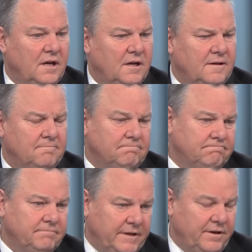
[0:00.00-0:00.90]

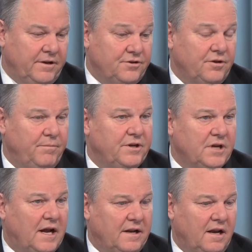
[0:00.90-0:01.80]
um, it, it should be
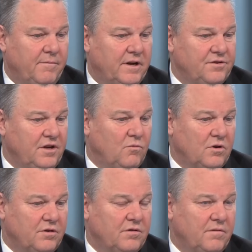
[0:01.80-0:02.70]
shot down because they
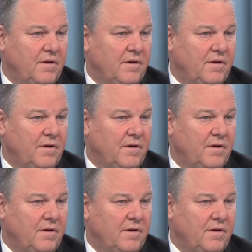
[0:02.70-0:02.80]
weren't